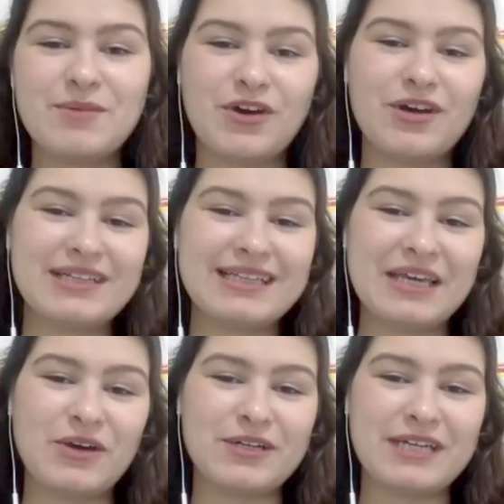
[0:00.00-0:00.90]

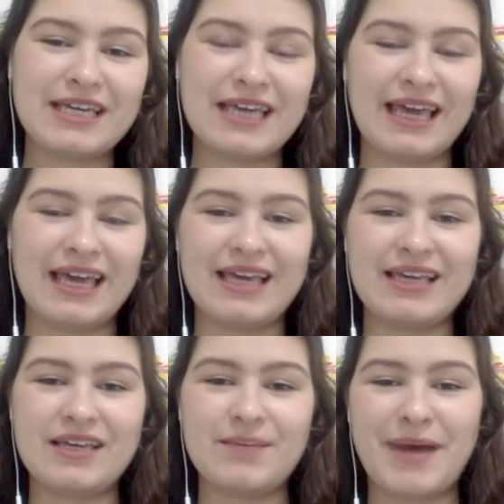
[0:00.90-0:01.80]
currently earning
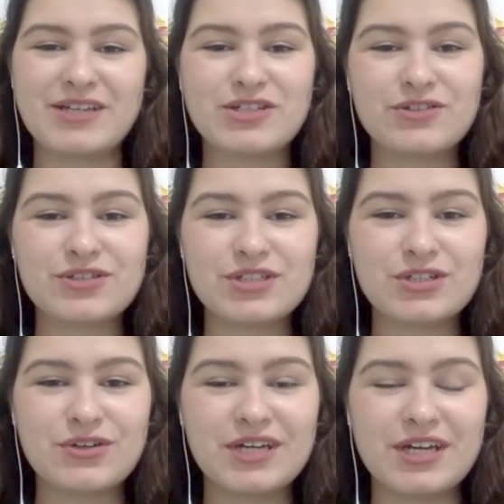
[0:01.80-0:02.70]
a bachelor's
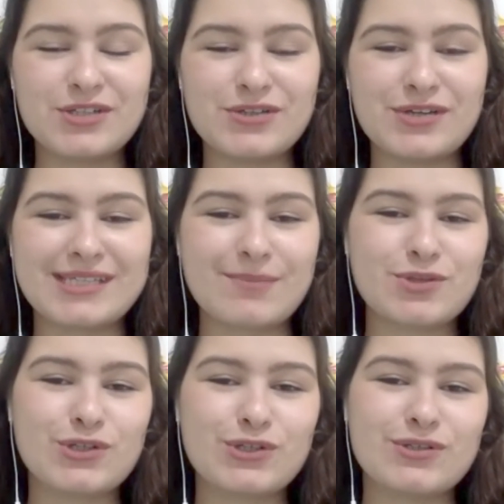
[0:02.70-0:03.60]
degree under
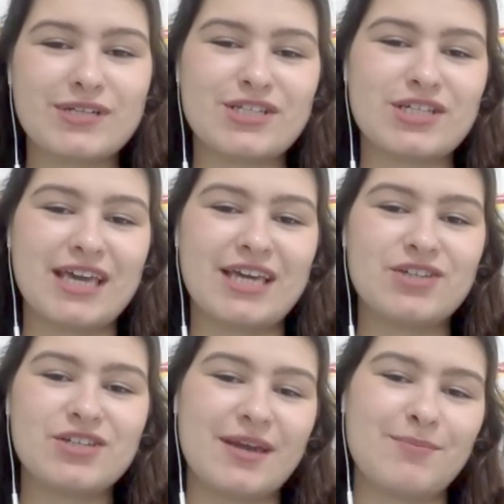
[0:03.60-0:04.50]
exceptional student
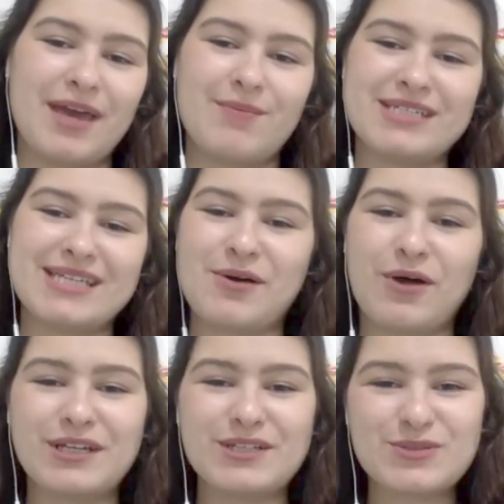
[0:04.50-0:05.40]
education at Miami-Dade
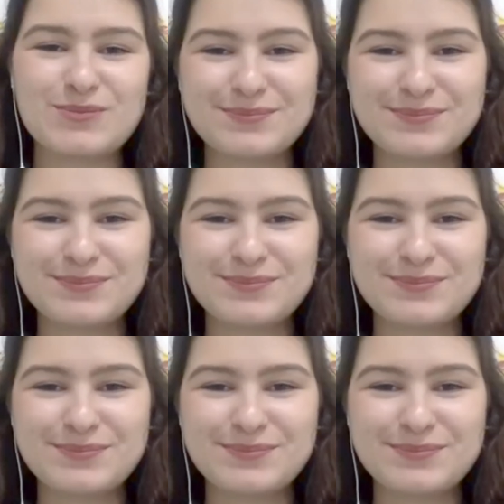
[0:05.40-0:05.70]
College.